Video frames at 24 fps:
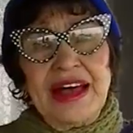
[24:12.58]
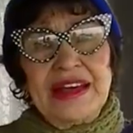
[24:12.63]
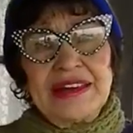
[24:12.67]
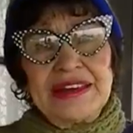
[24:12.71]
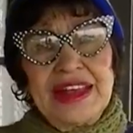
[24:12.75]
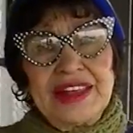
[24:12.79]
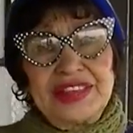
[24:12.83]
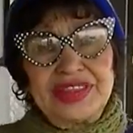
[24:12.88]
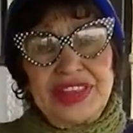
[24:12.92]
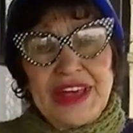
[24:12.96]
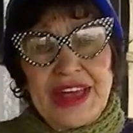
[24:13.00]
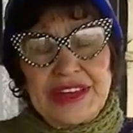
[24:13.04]
Uh,
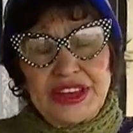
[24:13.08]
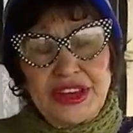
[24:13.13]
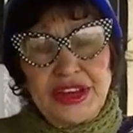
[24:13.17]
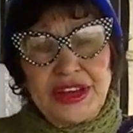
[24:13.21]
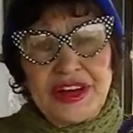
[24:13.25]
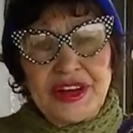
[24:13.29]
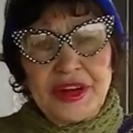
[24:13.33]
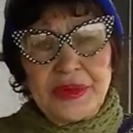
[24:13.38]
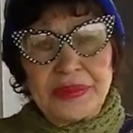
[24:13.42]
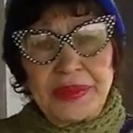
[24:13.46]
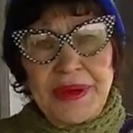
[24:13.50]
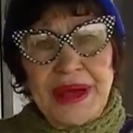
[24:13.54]
and thank okay.
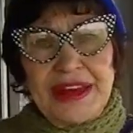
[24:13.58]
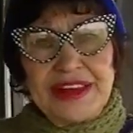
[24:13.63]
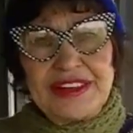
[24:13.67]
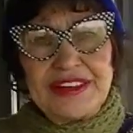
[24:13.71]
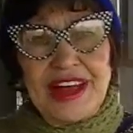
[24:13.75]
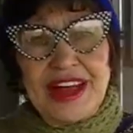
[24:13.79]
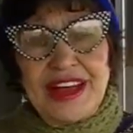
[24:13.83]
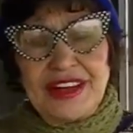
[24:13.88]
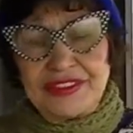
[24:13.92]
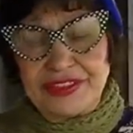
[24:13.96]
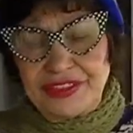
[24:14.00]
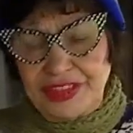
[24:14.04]
you,
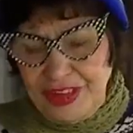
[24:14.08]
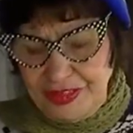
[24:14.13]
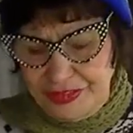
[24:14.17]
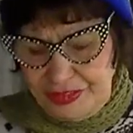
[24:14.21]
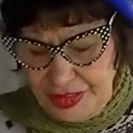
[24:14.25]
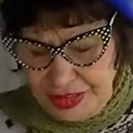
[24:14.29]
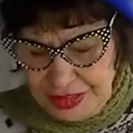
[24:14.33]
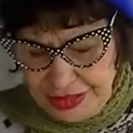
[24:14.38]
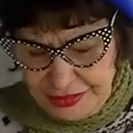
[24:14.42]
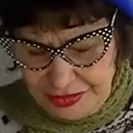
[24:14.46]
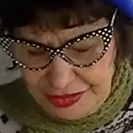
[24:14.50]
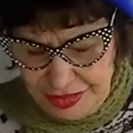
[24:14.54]
everybody. Uh, thank for, you,
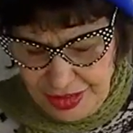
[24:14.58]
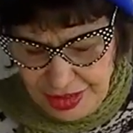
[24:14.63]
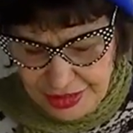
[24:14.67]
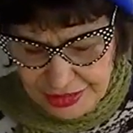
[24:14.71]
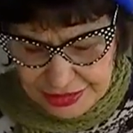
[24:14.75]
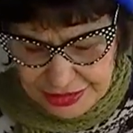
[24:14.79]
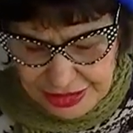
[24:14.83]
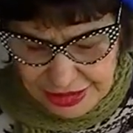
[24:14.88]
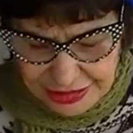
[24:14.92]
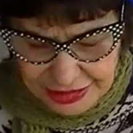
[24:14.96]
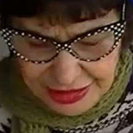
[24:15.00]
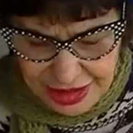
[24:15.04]
everybody. For
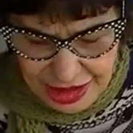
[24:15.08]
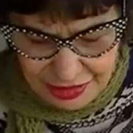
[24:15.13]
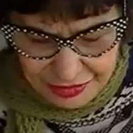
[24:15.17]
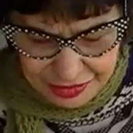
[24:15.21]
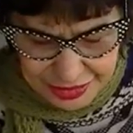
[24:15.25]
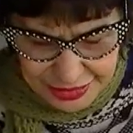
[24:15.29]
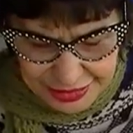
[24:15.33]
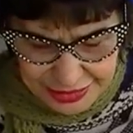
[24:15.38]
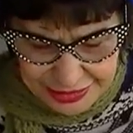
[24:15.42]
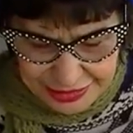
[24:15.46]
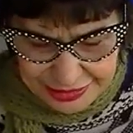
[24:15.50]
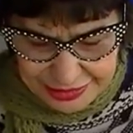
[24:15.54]
the, for the
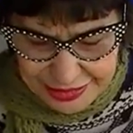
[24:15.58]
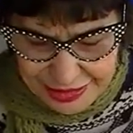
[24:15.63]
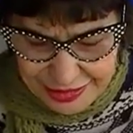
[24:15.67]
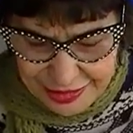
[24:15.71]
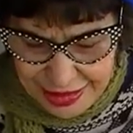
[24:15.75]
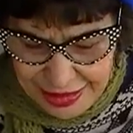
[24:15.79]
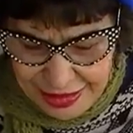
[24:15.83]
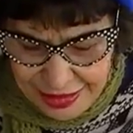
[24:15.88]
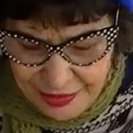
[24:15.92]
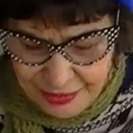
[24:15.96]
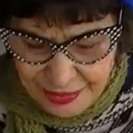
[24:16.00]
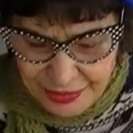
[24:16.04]
lovely.
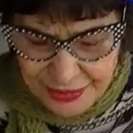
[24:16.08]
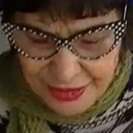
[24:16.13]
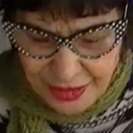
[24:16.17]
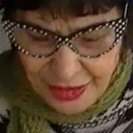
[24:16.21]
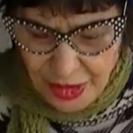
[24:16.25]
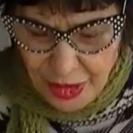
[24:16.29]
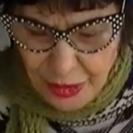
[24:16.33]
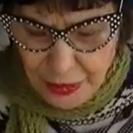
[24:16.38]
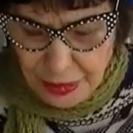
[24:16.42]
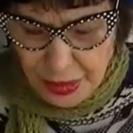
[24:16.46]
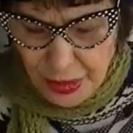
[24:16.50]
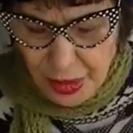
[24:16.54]
thank you so
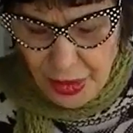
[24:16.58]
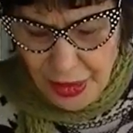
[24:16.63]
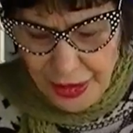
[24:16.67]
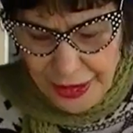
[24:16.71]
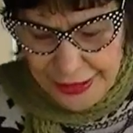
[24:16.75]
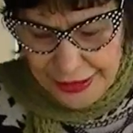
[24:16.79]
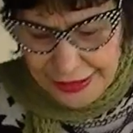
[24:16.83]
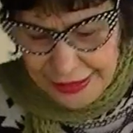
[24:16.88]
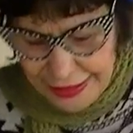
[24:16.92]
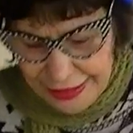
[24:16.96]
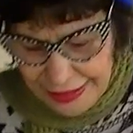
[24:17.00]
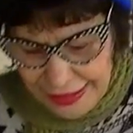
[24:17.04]
much, oh,
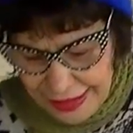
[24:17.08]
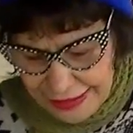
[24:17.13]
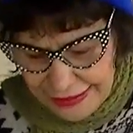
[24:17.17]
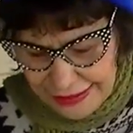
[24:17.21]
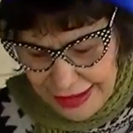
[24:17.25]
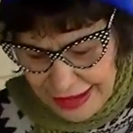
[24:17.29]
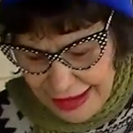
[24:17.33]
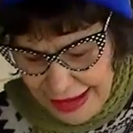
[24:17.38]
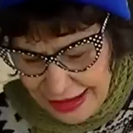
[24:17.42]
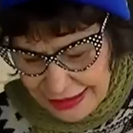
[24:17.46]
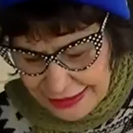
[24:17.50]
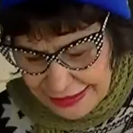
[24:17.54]
everybody. boy,
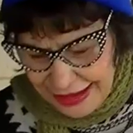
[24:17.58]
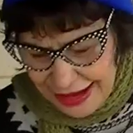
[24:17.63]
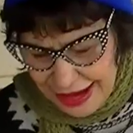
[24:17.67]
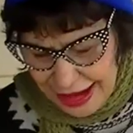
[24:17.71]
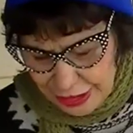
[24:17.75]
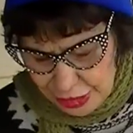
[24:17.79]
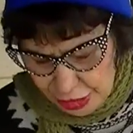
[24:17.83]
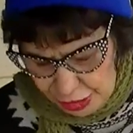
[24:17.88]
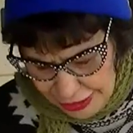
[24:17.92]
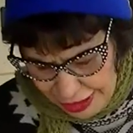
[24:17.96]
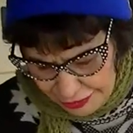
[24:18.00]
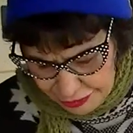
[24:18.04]
and I and
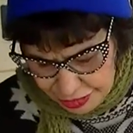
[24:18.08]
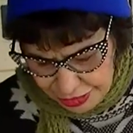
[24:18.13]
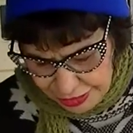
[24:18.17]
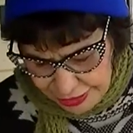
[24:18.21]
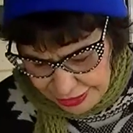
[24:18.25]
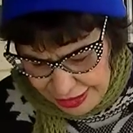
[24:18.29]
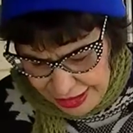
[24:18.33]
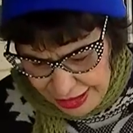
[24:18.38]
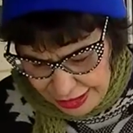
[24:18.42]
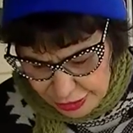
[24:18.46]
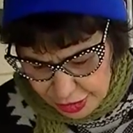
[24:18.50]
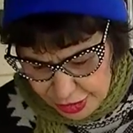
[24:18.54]
I don't it have
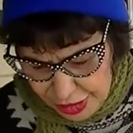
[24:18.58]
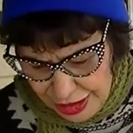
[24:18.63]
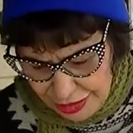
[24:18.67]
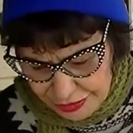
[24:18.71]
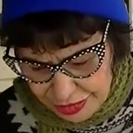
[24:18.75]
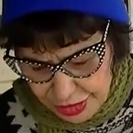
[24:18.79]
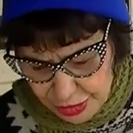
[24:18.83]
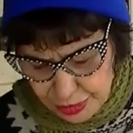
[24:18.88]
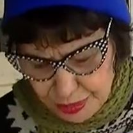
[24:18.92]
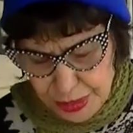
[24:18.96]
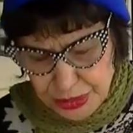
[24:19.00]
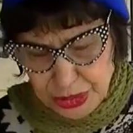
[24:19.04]
to, I don't
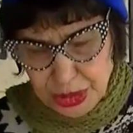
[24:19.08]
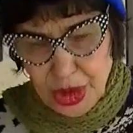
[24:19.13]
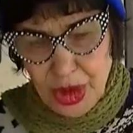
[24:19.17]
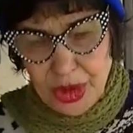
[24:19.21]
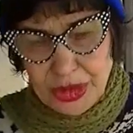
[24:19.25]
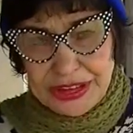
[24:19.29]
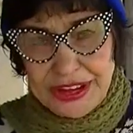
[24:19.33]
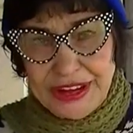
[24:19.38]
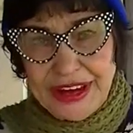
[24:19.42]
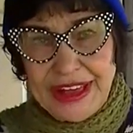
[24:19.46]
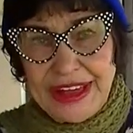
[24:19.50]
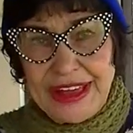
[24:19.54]
have to
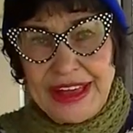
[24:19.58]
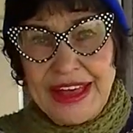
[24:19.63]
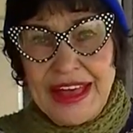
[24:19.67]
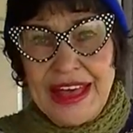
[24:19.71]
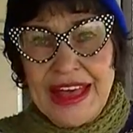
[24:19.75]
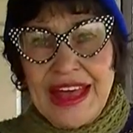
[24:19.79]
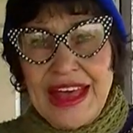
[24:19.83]
patrol today.